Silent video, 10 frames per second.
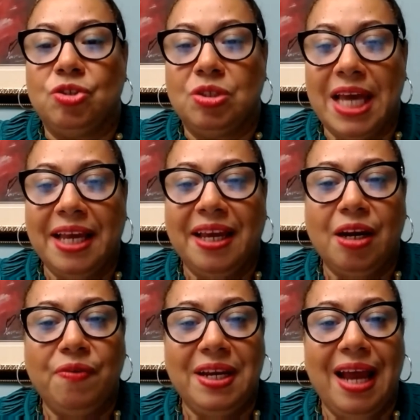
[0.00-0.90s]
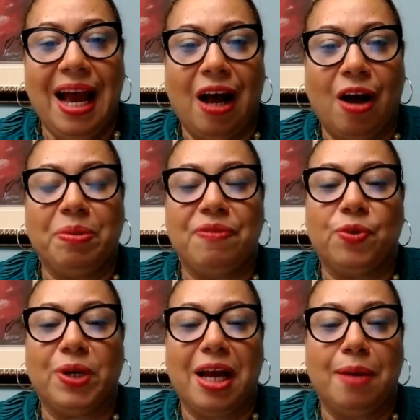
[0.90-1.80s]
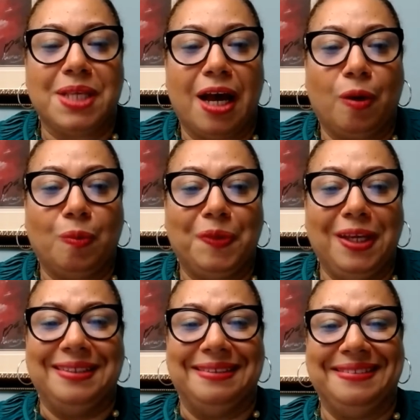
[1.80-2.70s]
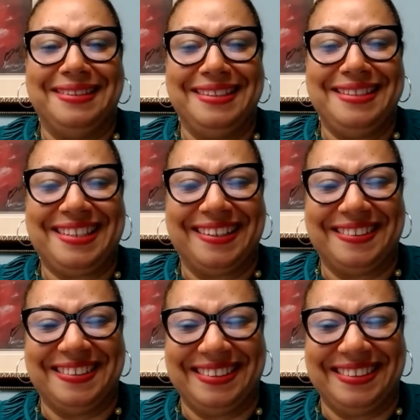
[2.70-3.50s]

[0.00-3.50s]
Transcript: take care of it now before it comes out. So,